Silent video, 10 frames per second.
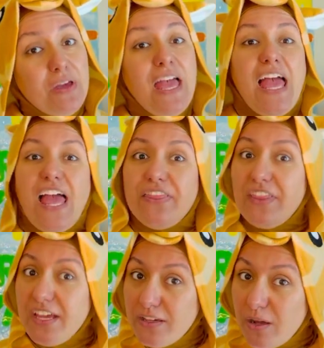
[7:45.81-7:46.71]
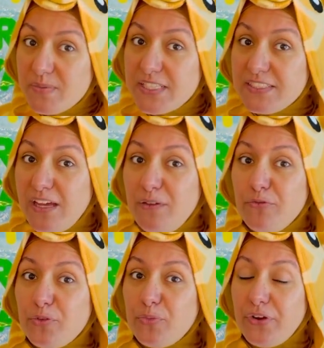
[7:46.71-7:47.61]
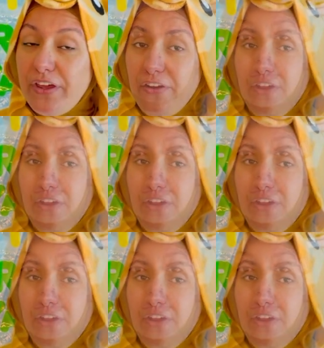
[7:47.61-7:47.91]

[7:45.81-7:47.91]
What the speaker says: and then comes the time for prayer,